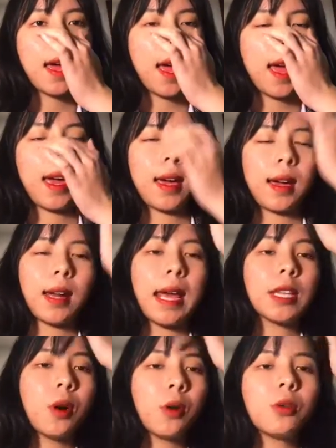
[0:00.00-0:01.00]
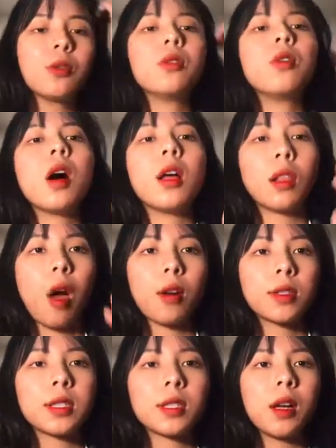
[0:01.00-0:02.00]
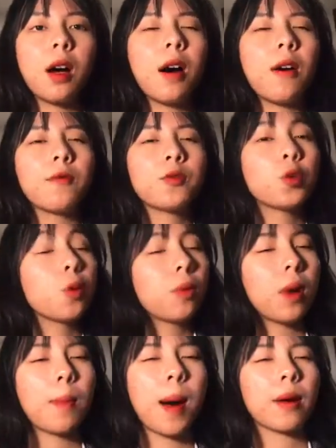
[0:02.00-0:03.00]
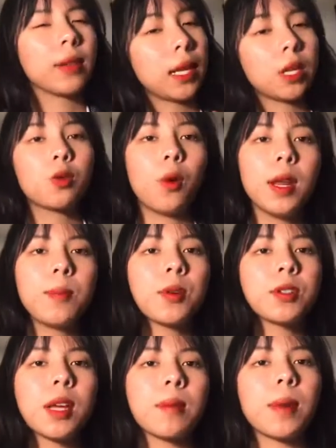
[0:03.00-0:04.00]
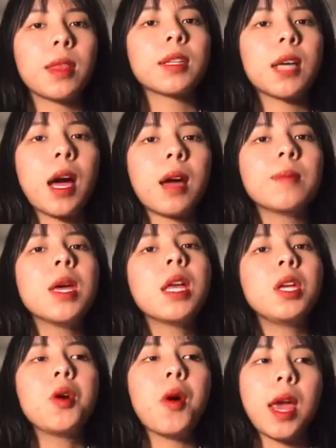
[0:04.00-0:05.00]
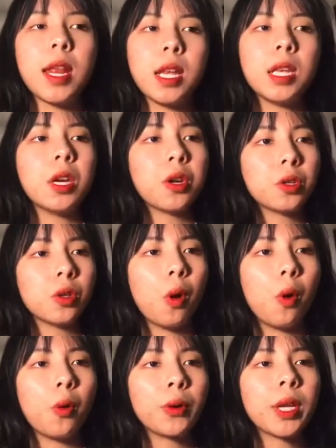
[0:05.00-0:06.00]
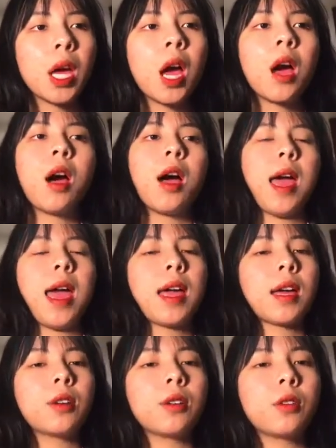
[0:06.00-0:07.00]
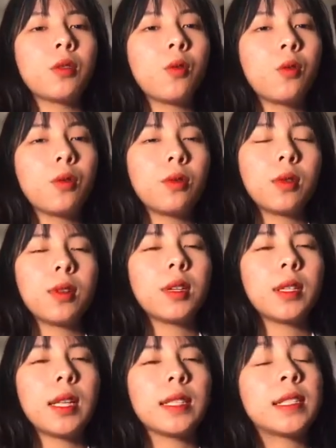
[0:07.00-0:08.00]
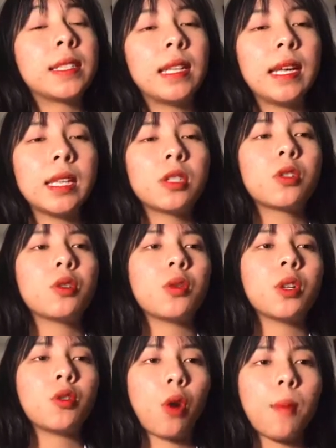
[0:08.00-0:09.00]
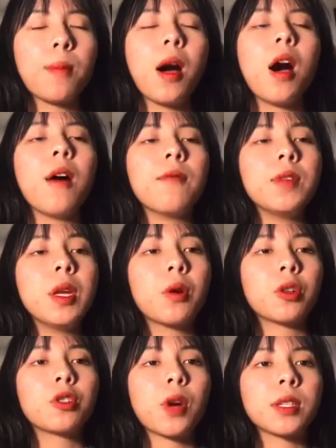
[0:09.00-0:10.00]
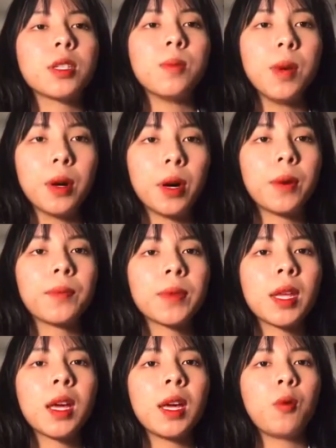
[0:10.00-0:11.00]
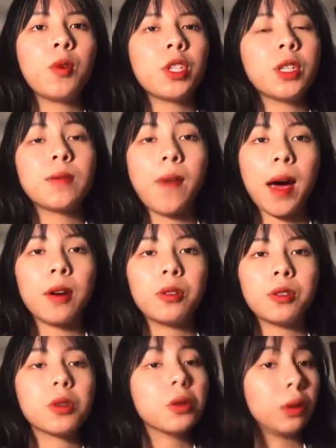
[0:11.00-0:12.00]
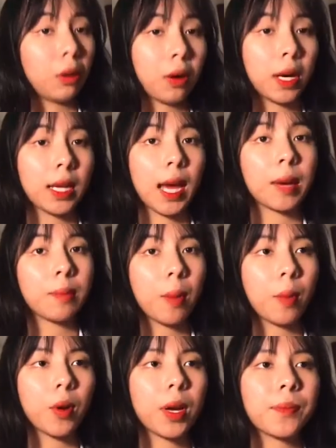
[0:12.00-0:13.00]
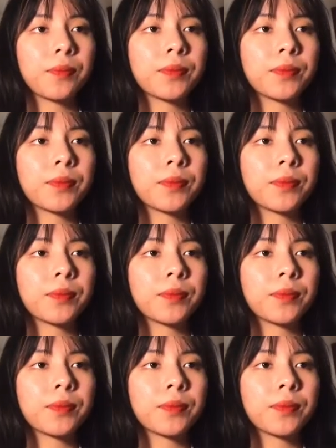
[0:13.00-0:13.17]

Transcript: and a total loss of about like 20% by the time you are 80 years old. And it leads to the drop of neuron transmitter, which is vital to learning and memory.